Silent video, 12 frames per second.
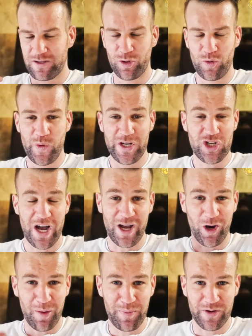through which I
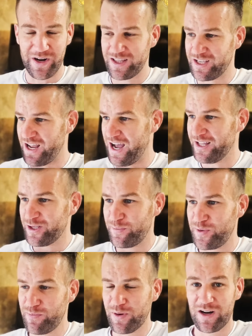operate and other
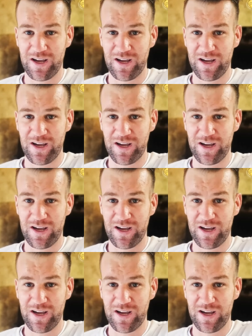people